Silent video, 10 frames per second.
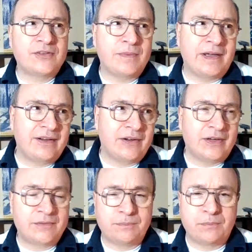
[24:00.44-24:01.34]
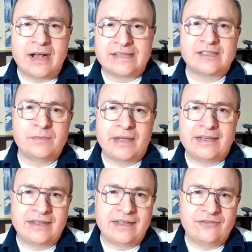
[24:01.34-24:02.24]
been, or a process has
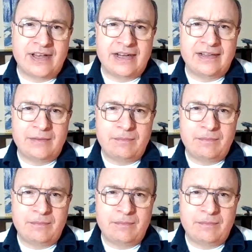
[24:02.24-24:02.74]
been invented